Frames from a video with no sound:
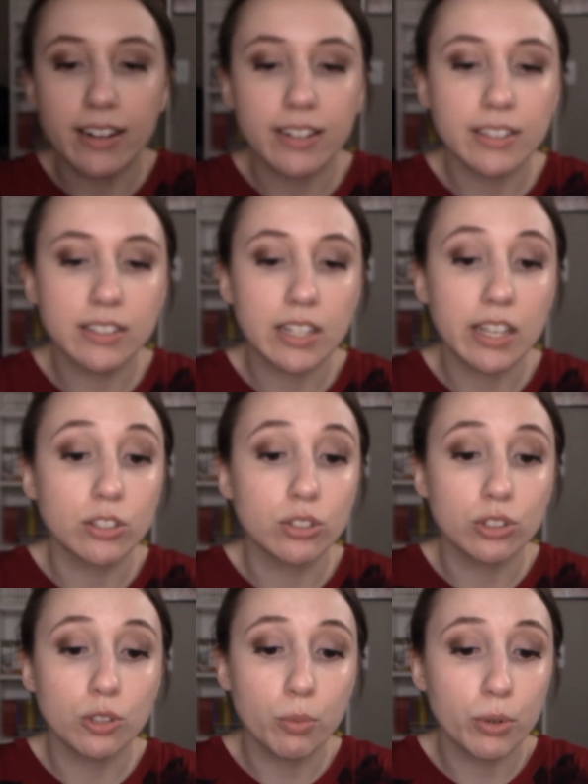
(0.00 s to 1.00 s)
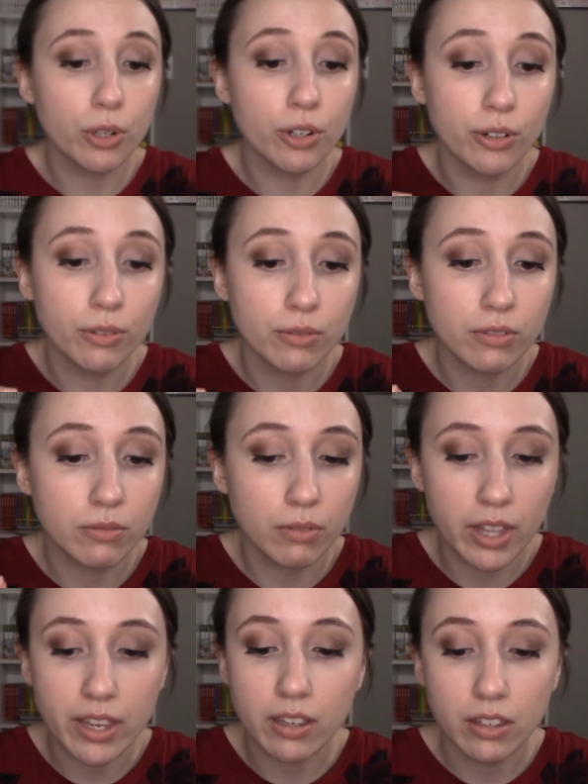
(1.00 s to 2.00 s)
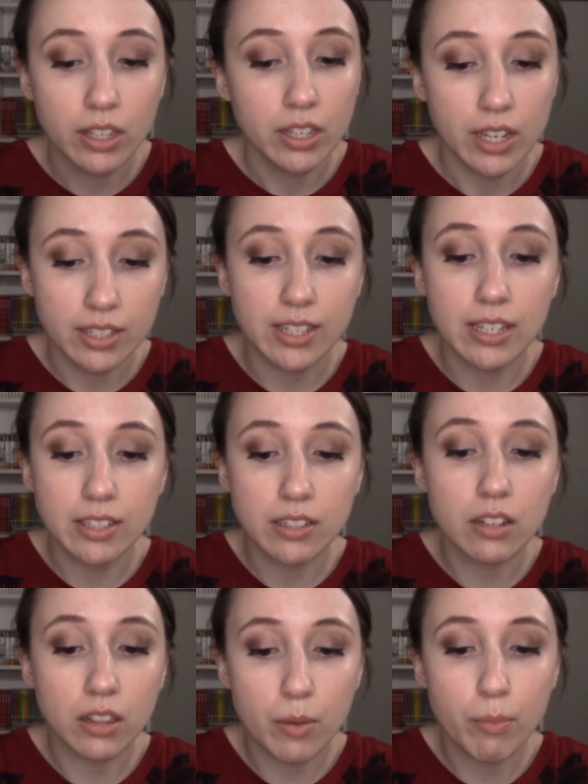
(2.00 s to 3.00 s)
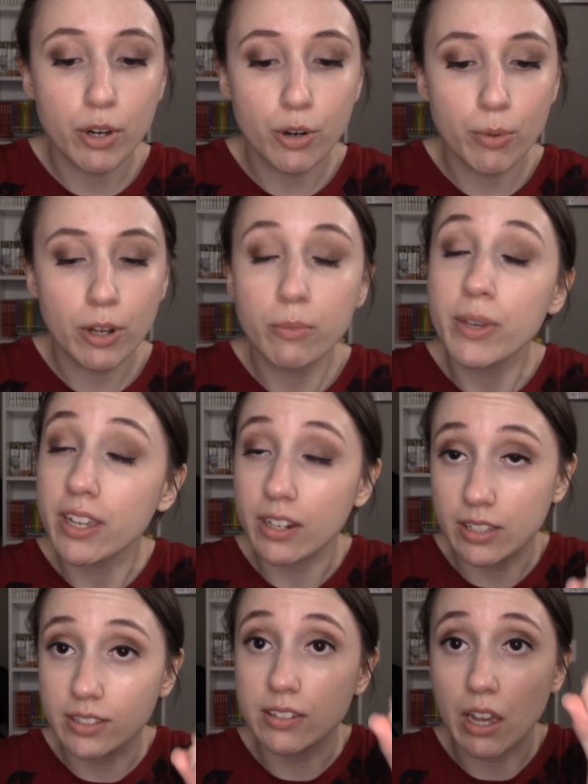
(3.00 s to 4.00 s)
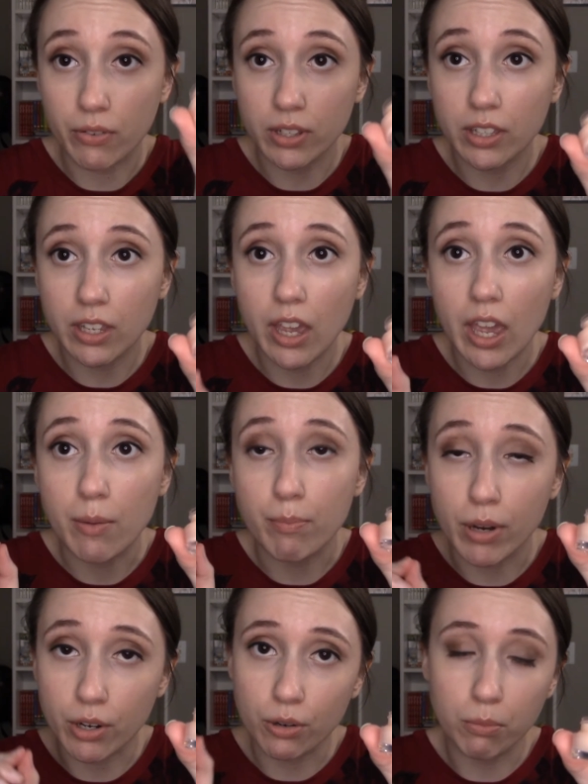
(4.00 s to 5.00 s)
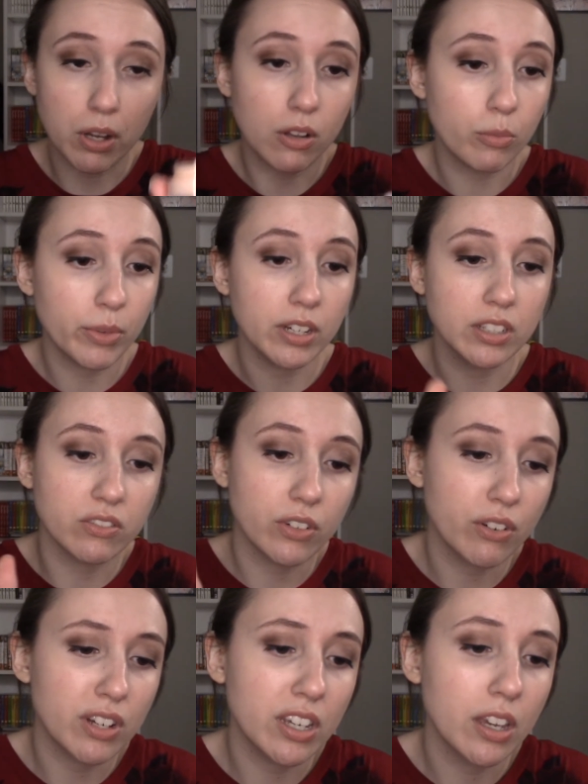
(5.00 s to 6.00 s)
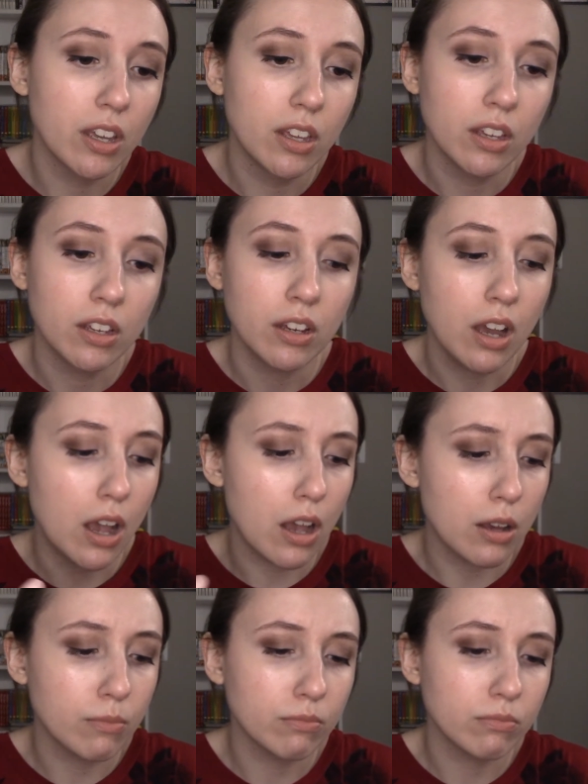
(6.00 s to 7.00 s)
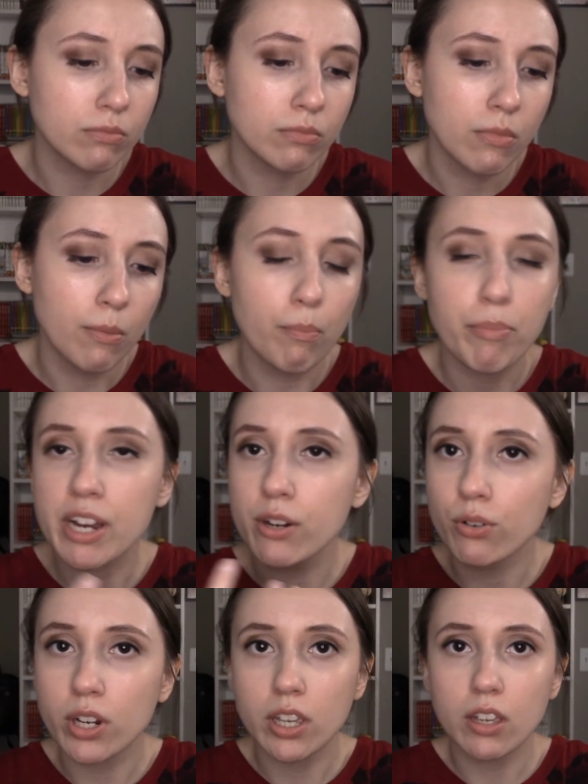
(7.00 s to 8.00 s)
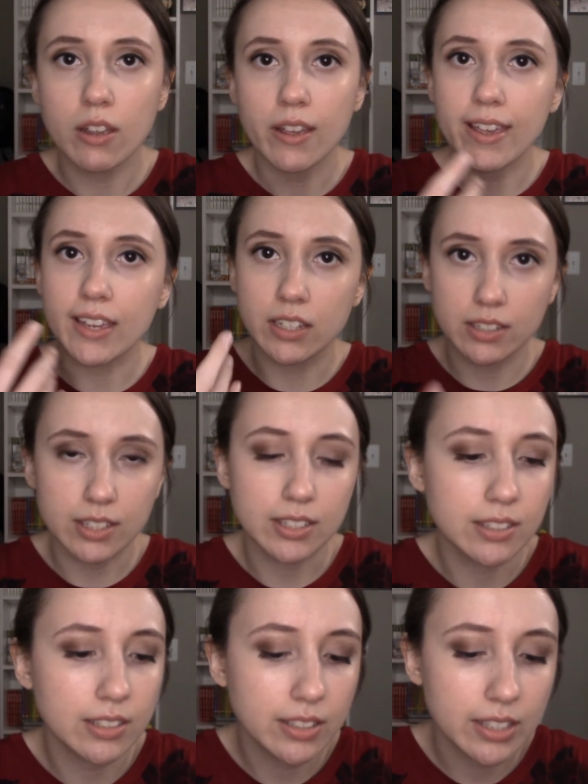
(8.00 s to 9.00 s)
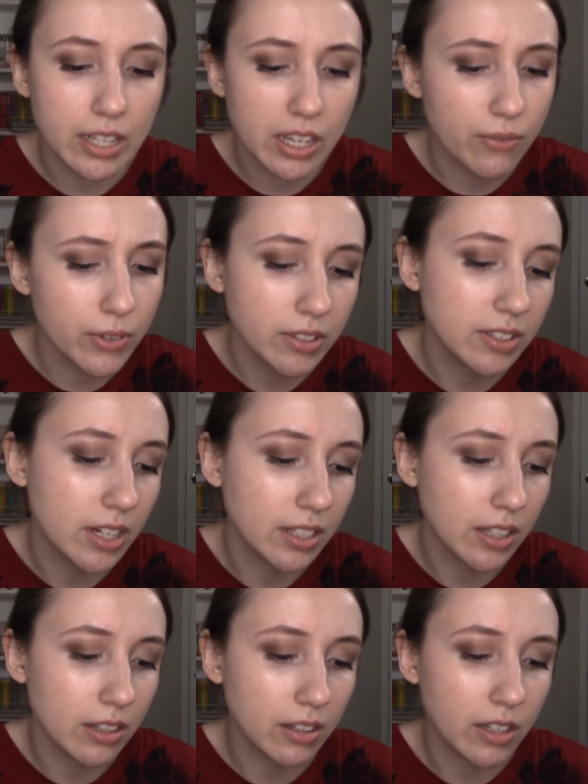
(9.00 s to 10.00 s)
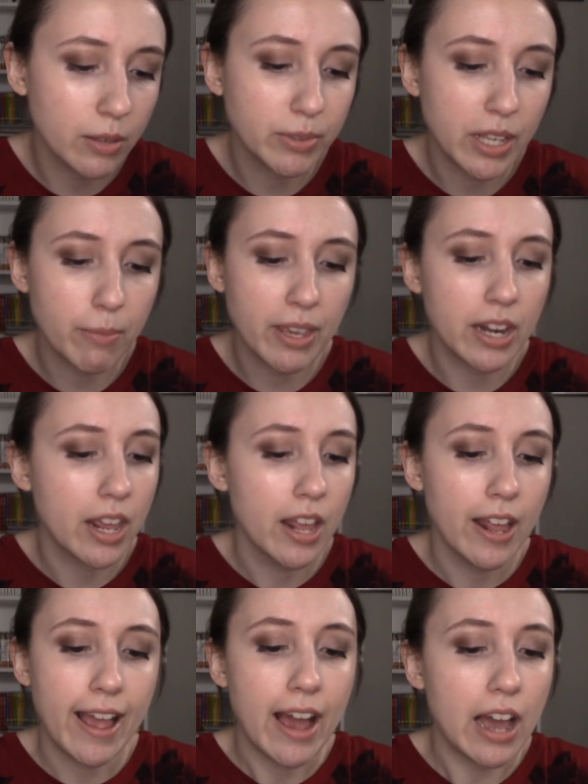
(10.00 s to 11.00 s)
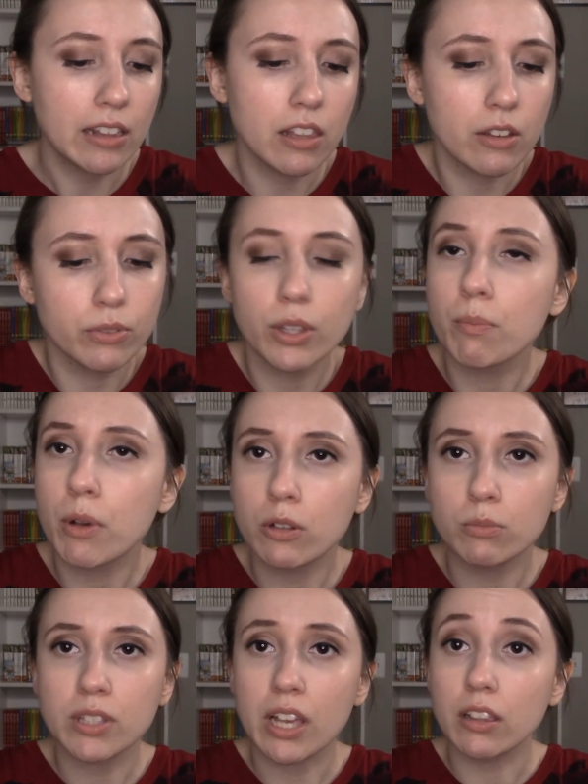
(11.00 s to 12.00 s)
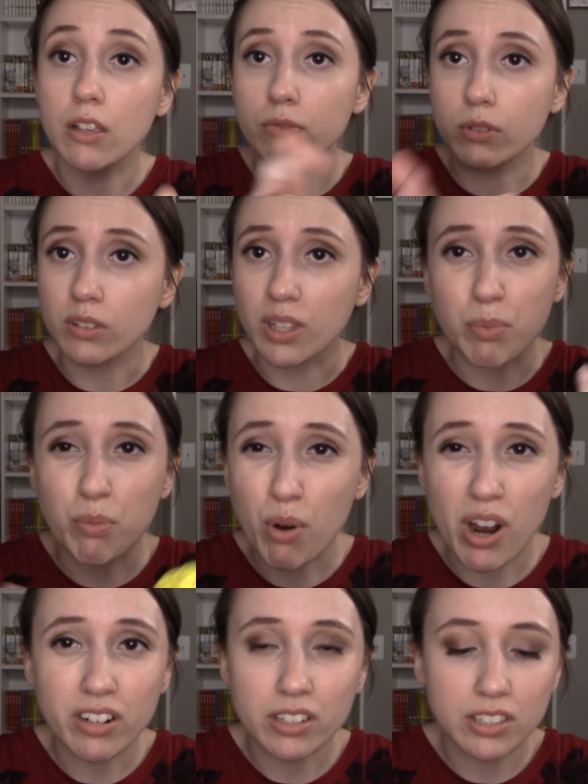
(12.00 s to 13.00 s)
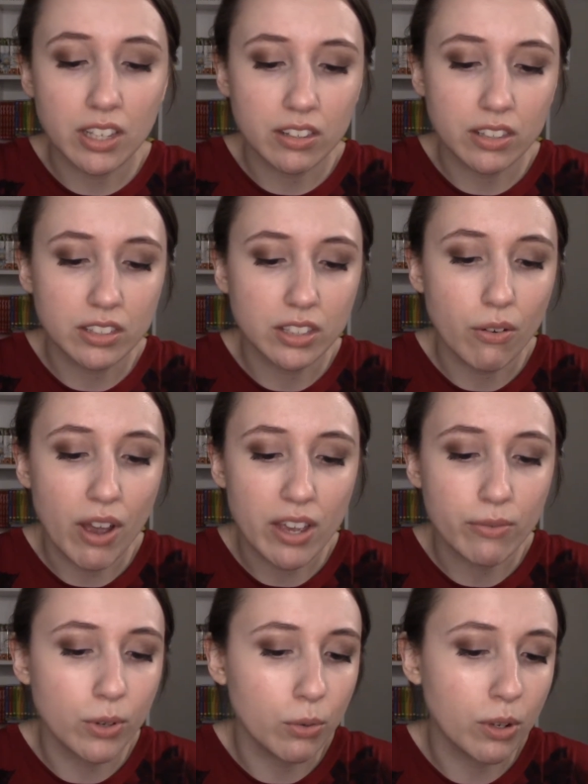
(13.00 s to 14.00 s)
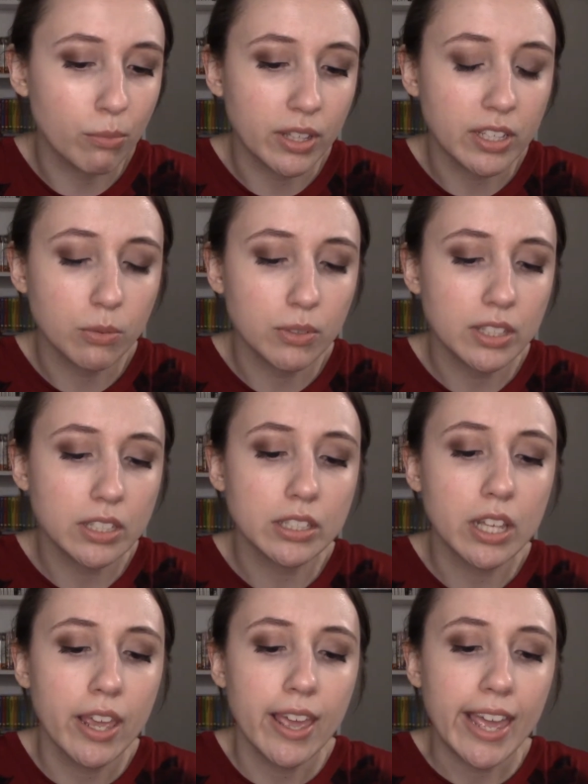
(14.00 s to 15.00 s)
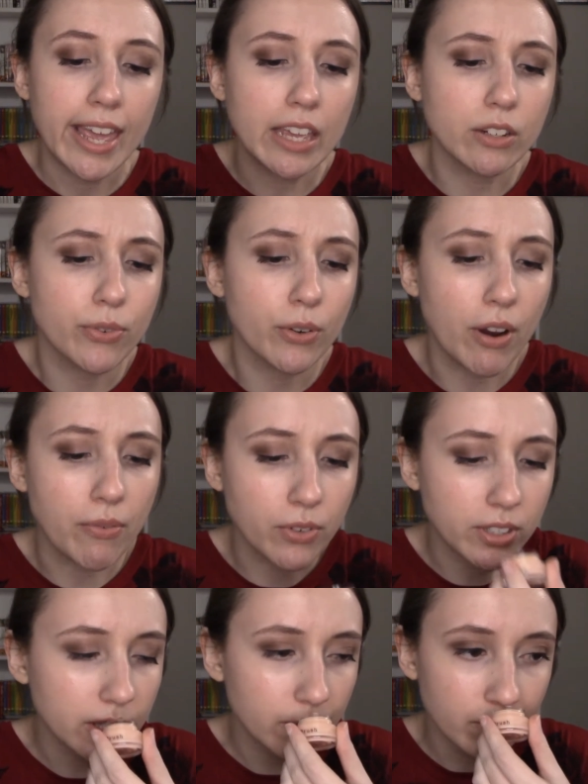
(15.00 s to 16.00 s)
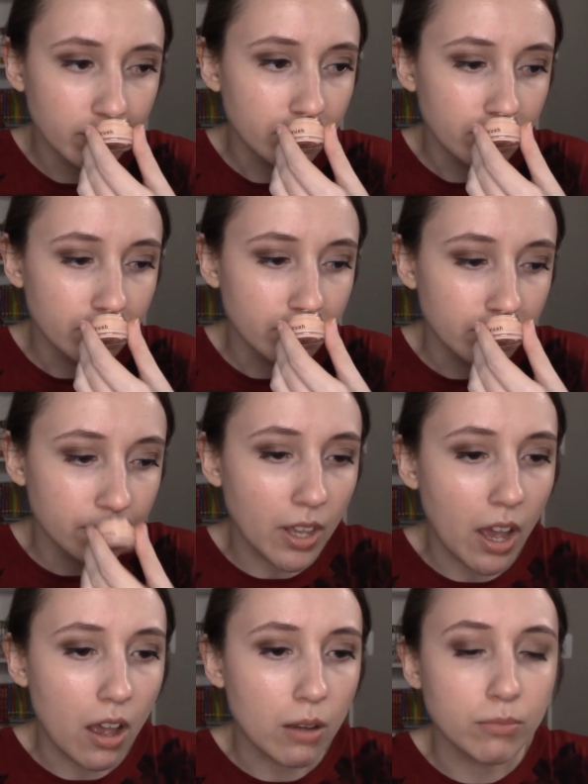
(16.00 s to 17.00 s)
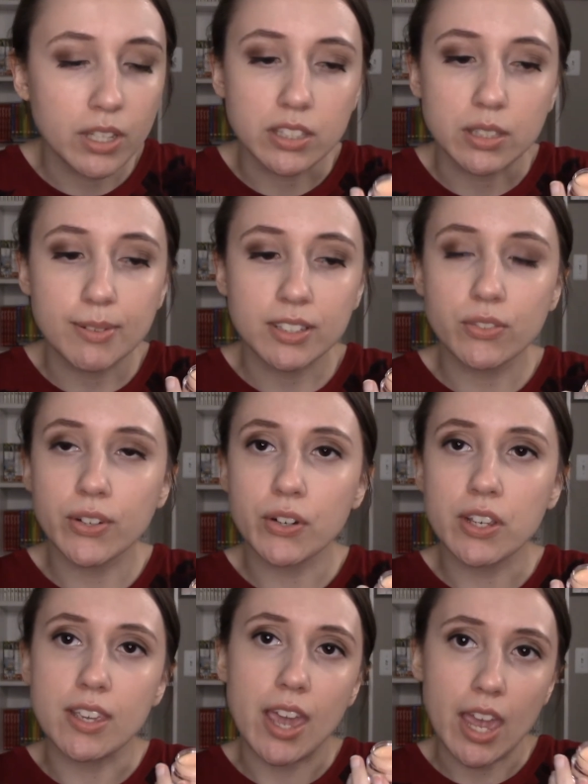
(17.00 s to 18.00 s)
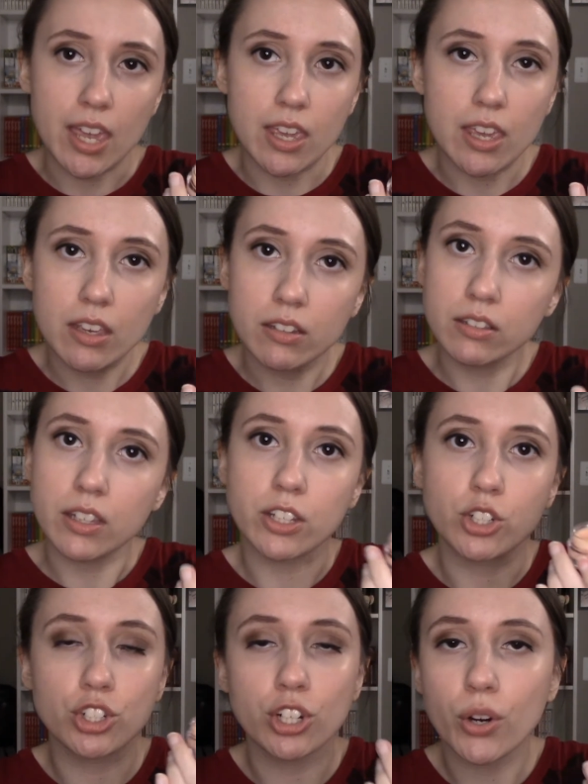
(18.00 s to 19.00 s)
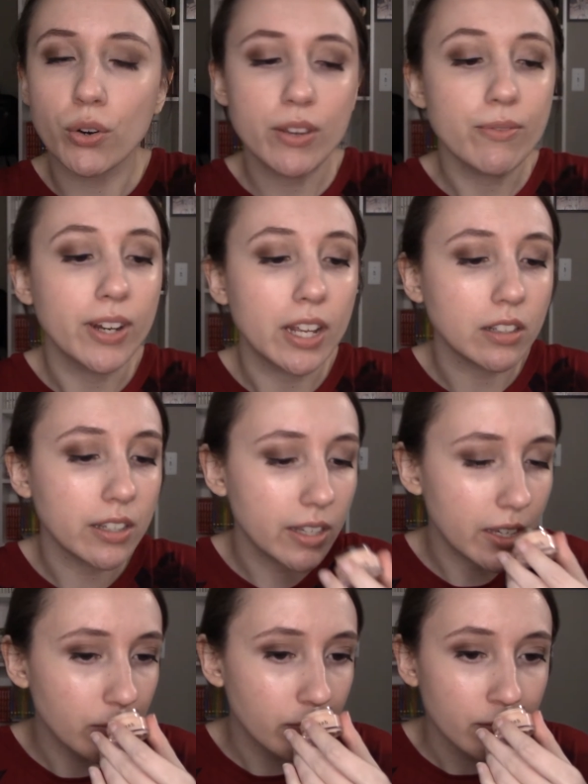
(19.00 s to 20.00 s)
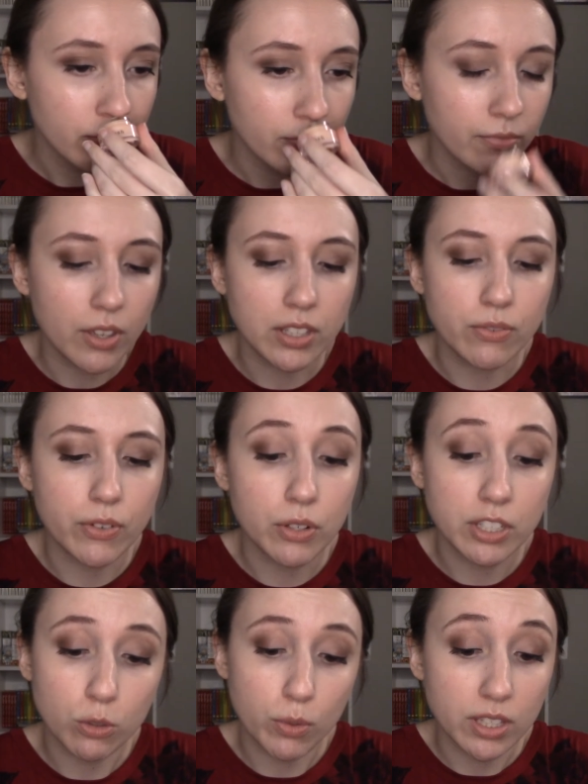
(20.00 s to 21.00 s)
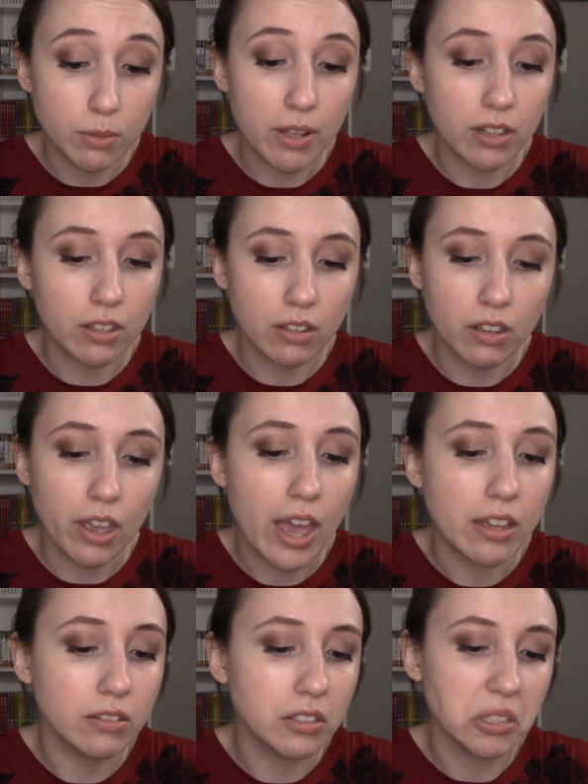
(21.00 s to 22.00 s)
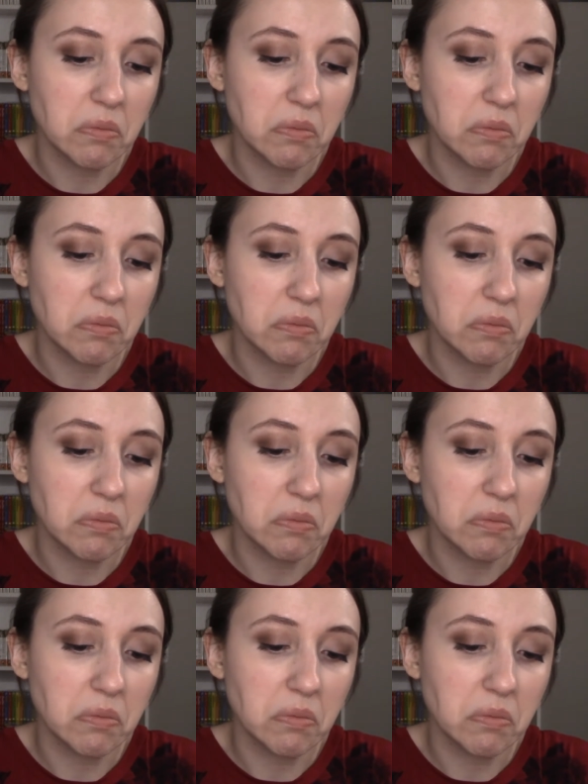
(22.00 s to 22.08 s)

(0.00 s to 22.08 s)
it is a super, like, it says it's a lip butter balm. It is definitely a butter balm. It is very buttery in consistency. It feels nice on the lips. I mean, I love lip balms. I love lip products like this, so I have no complaints with this. And for reference, it smells very cakey, like sugary, vanilla-y. It's very sweet smelling, and